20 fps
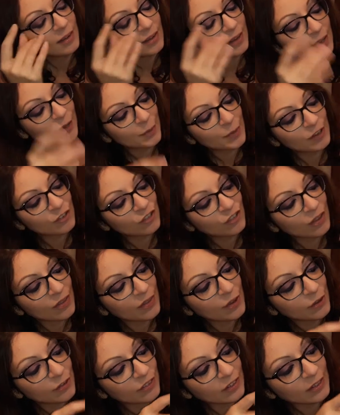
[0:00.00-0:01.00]
image. And
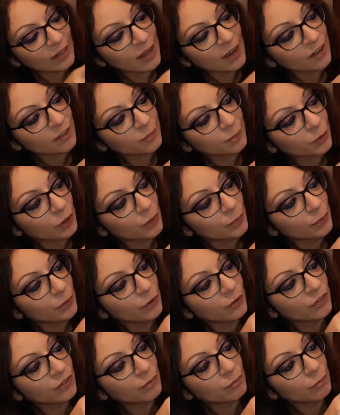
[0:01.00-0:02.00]
there's a lot of
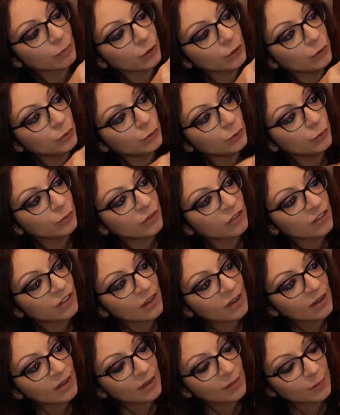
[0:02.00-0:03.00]
purples and blues
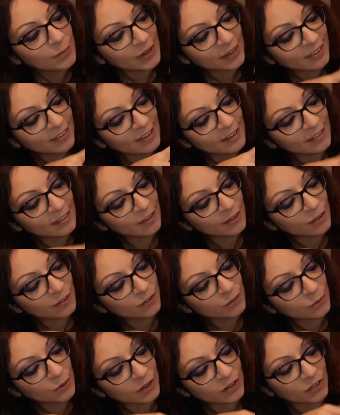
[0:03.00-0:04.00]
mixed into
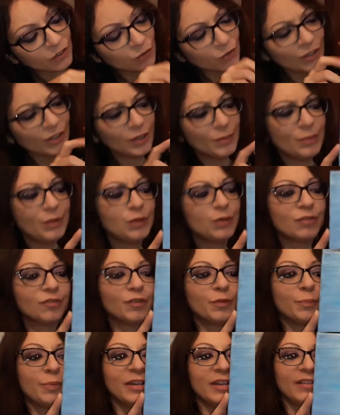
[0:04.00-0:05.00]
this one. It's a really
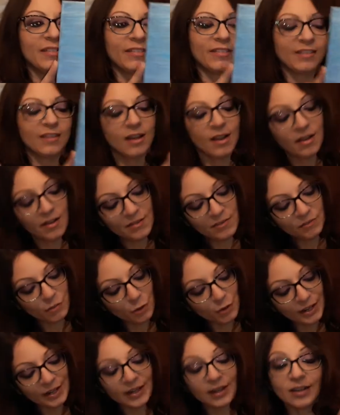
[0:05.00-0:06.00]
beautiful piece.
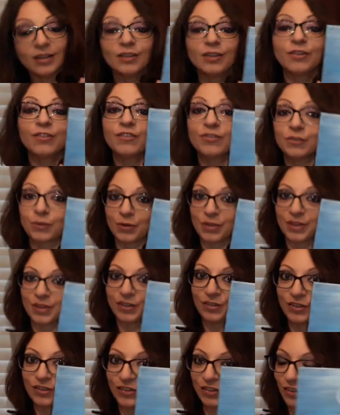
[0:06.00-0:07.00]
$40 for the
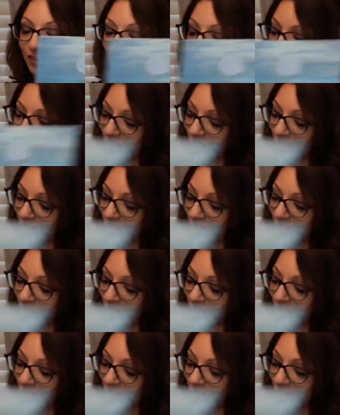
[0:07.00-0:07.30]
original.